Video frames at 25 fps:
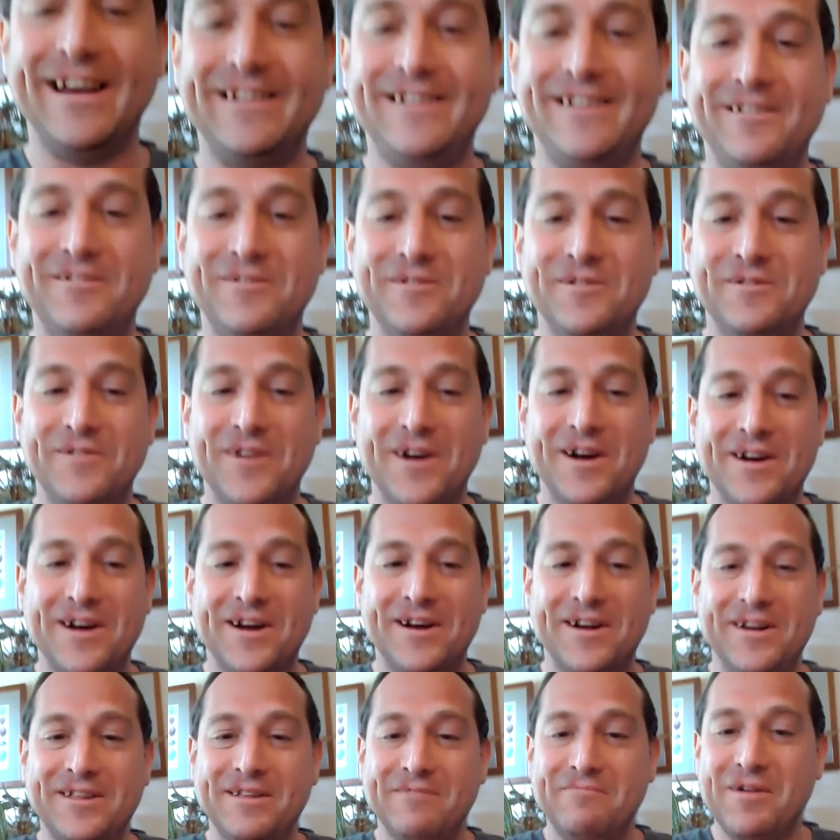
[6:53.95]
She was
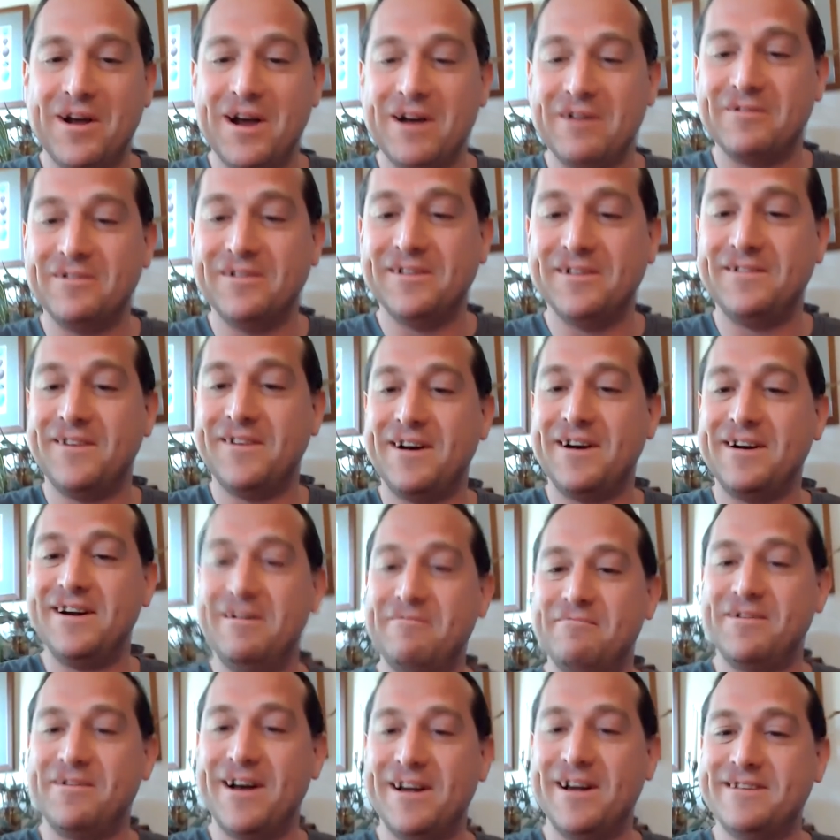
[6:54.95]
very, the mayor was very
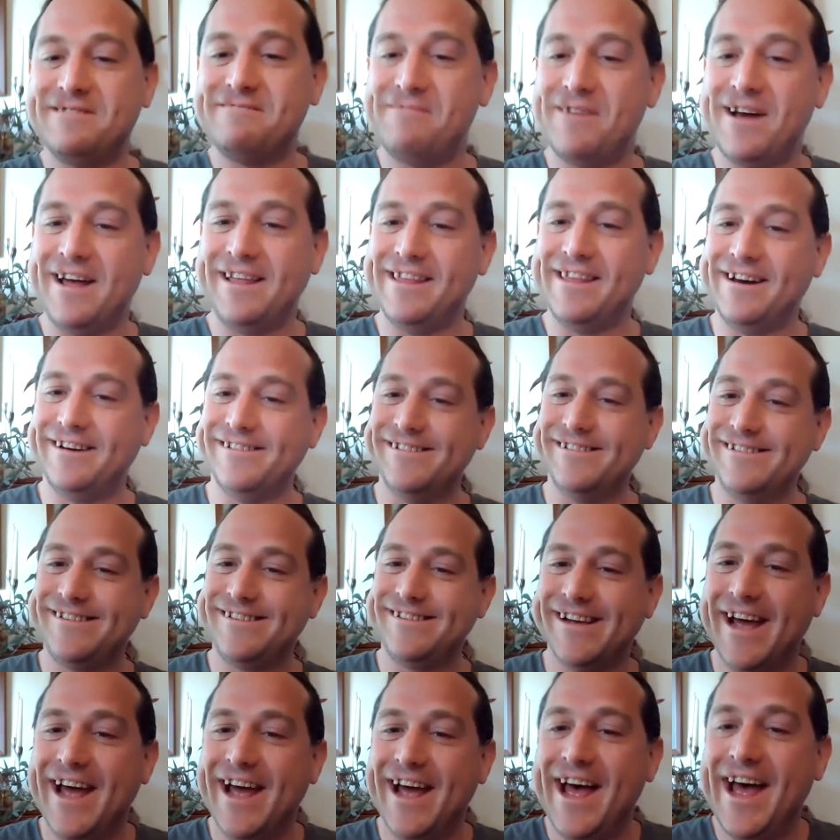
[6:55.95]
impressed by those.